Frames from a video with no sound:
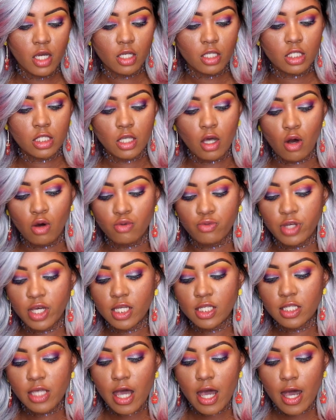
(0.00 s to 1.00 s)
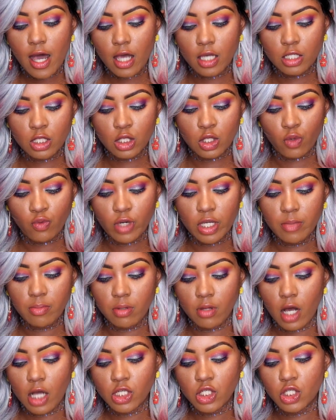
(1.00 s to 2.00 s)
So this has 3
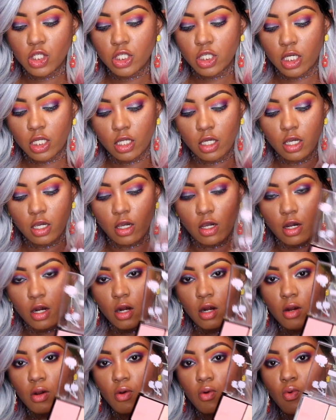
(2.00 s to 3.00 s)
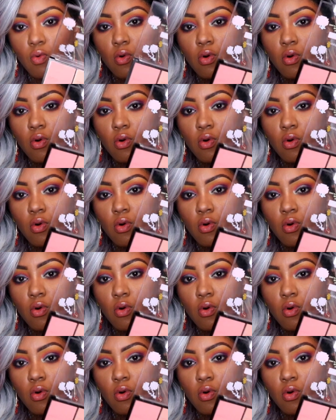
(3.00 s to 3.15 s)
blushes in here,